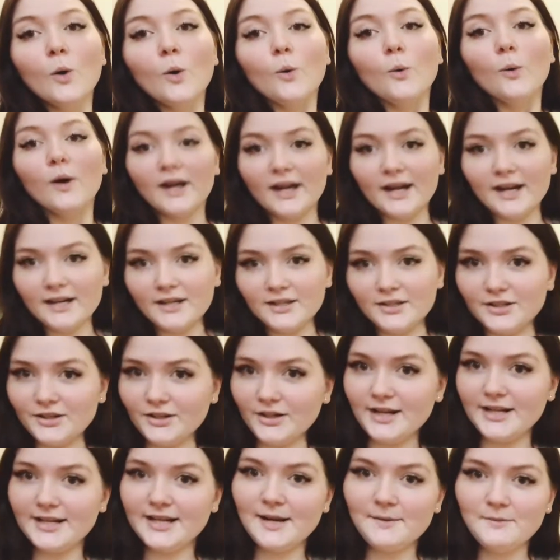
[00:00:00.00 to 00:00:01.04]
what kind of
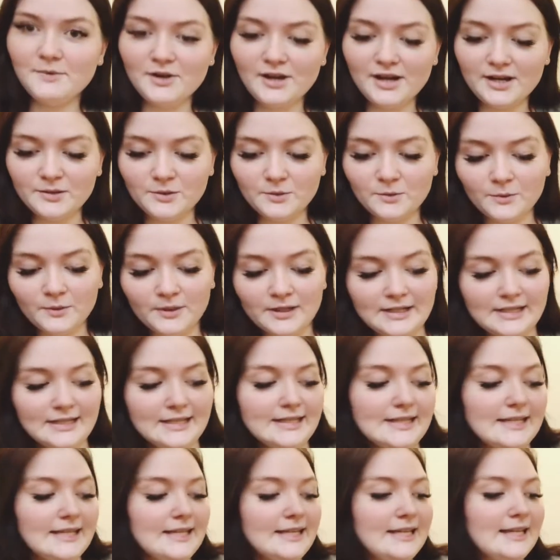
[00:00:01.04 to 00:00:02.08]
story time you guys would want to
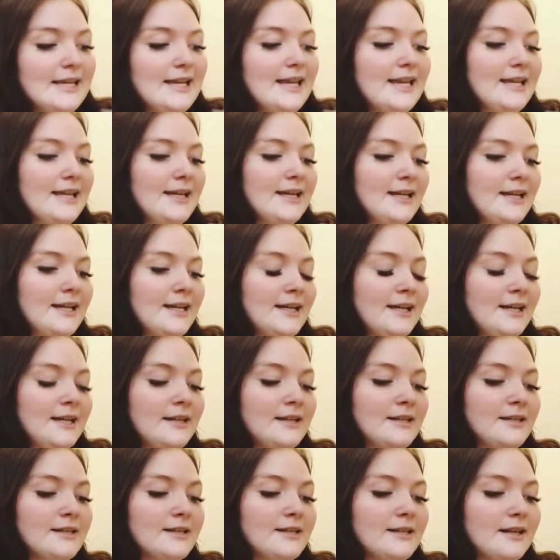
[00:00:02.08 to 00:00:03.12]
see,
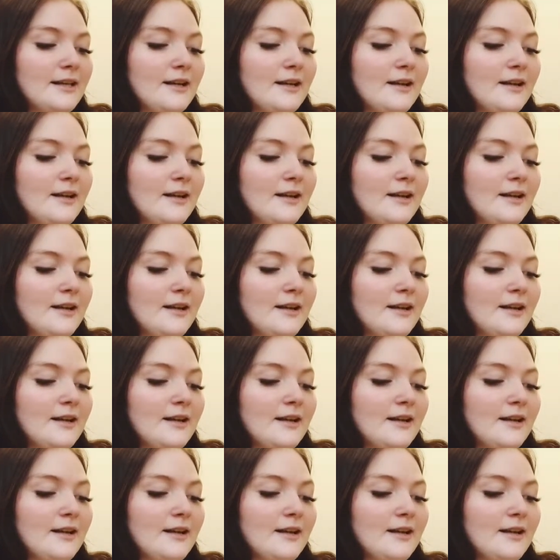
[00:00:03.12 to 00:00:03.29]
and